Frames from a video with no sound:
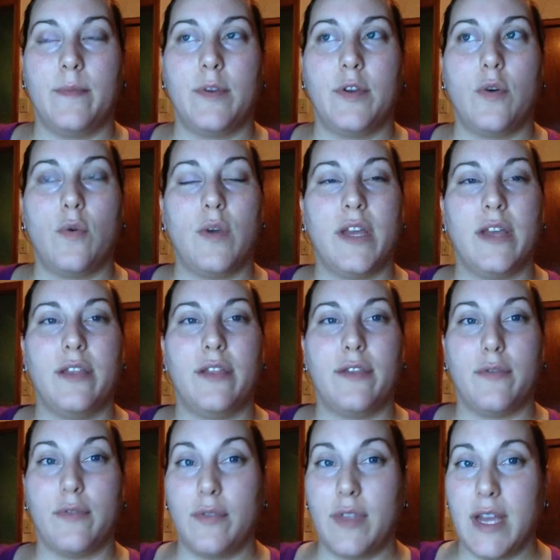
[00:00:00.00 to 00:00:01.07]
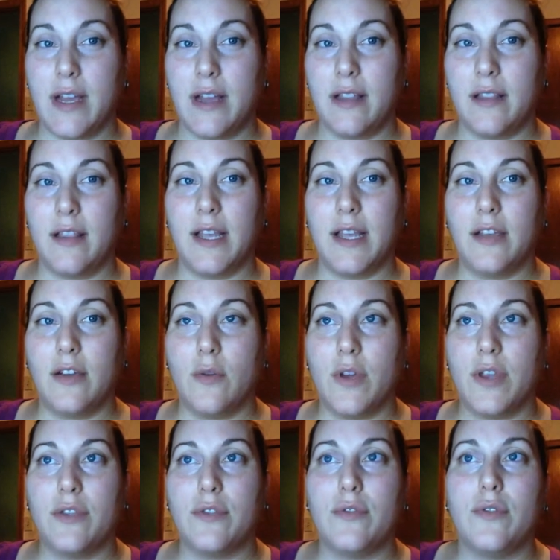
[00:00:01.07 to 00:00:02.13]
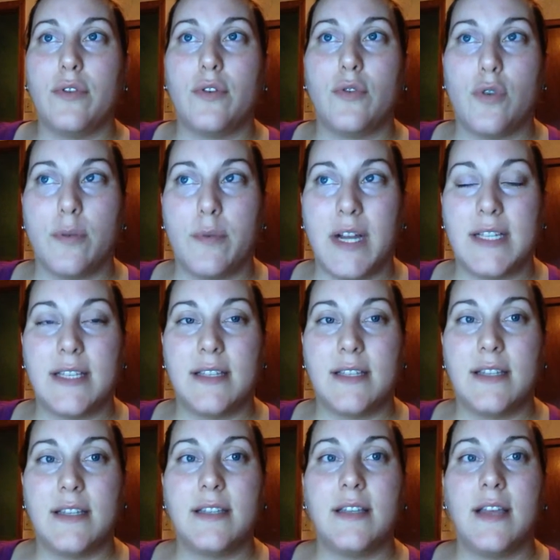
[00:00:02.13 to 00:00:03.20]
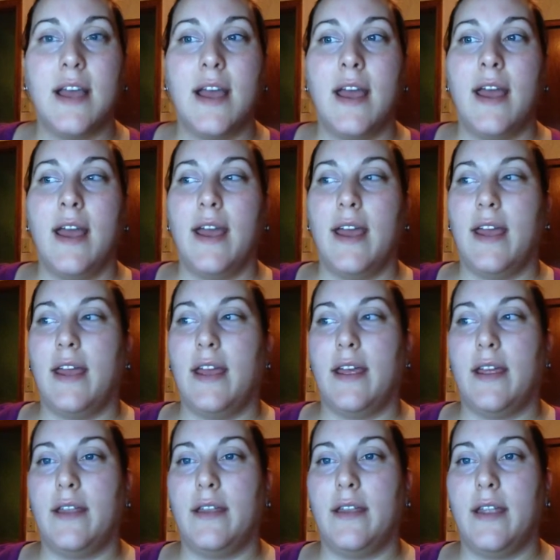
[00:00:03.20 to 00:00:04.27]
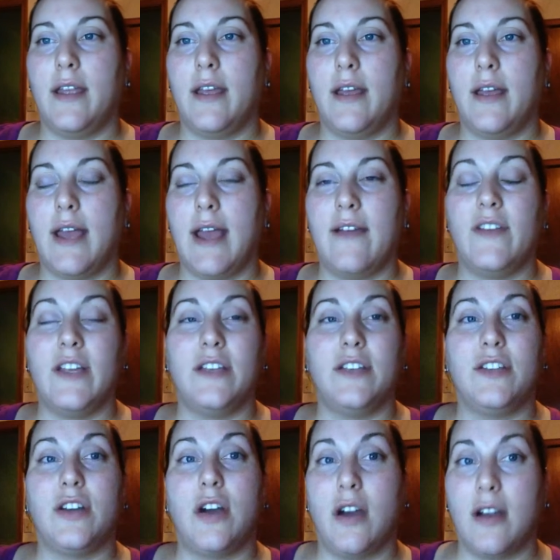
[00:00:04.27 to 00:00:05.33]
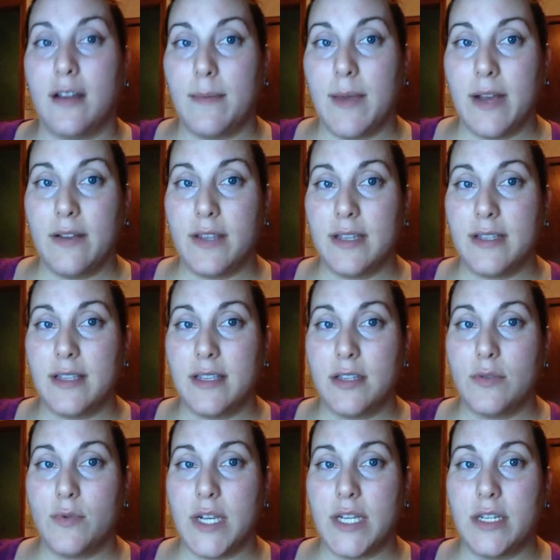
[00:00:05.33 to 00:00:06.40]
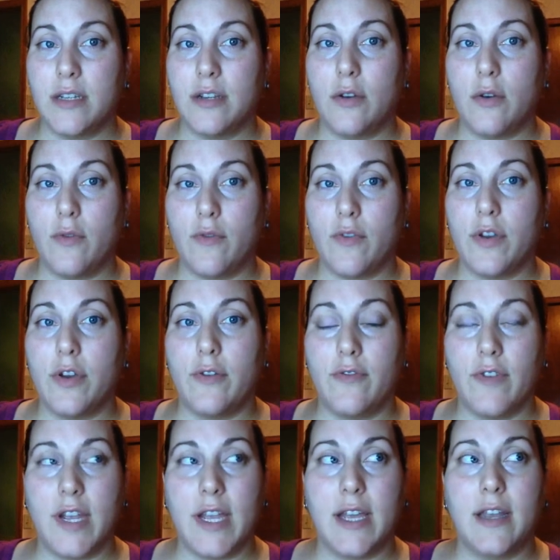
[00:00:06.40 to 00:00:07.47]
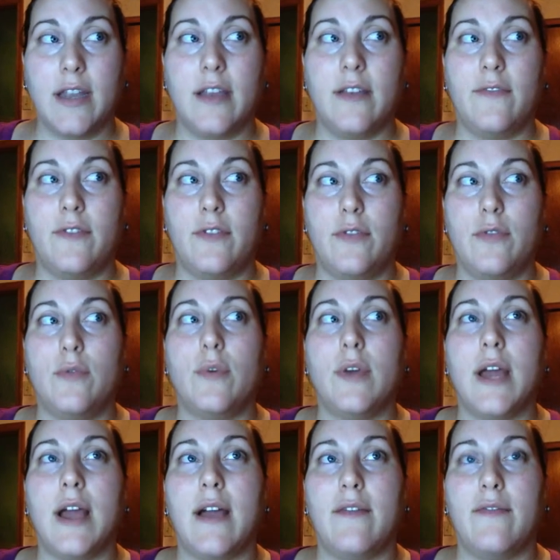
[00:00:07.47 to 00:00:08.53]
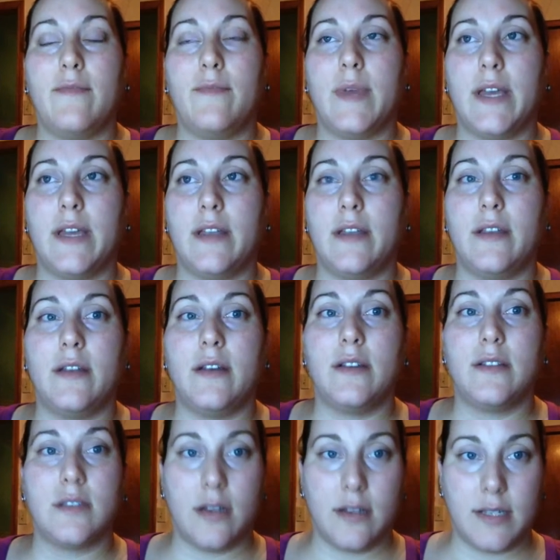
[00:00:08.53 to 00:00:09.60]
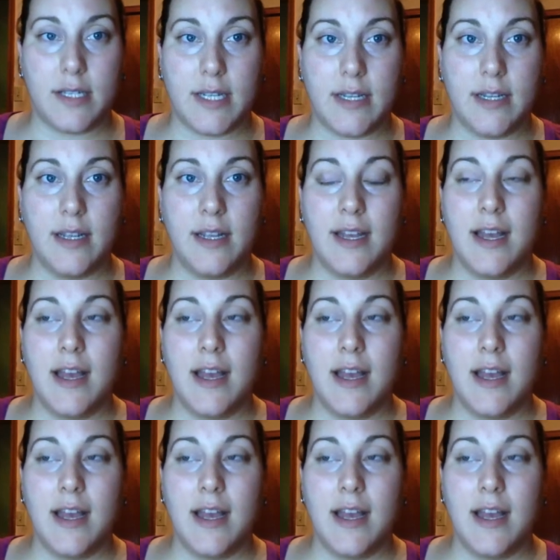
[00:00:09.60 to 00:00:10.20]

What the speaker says: going through that, like going through the court processes and having to talk about that situation over and over again. If you have been assaulted,